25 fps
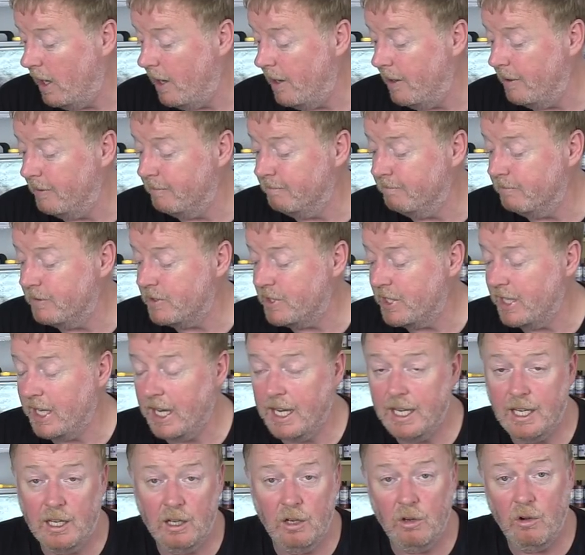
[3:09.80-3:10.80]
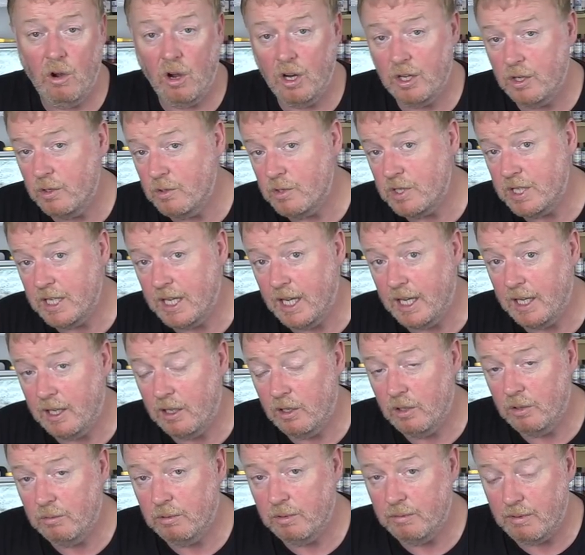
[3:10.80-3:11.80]
um, CA glue. I use CA
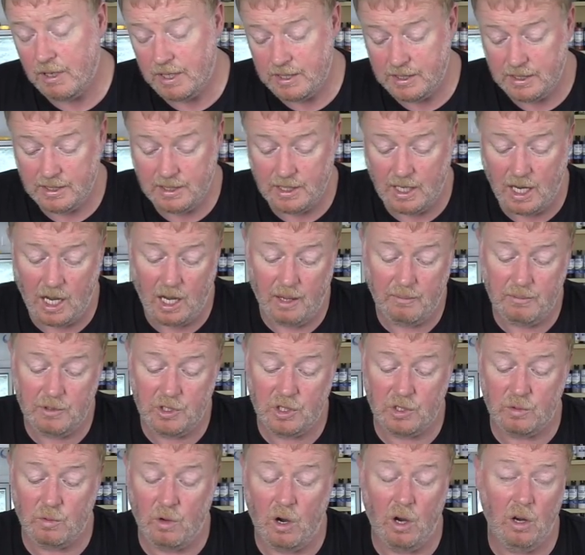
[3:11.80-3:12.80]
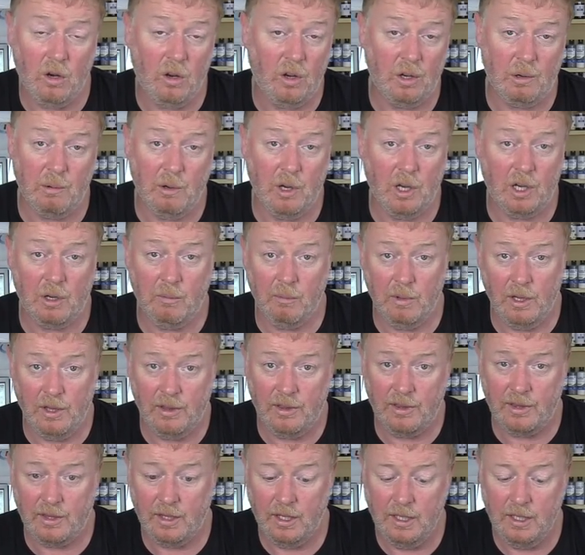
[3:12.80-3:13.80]
glue with resin. Um, it's just what I like working with.